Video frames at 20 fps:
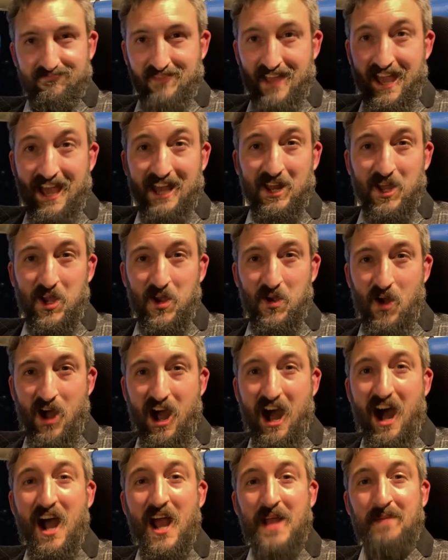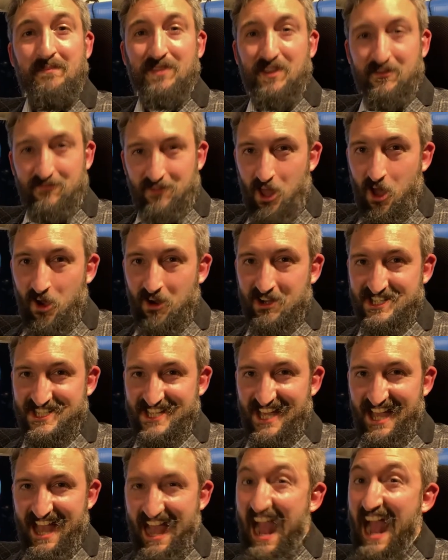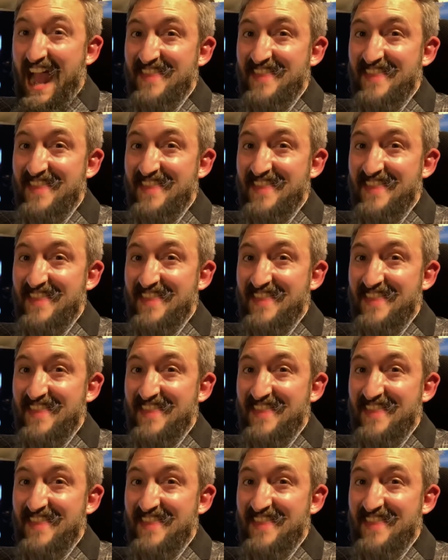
Hello, I'm the Vlogtor,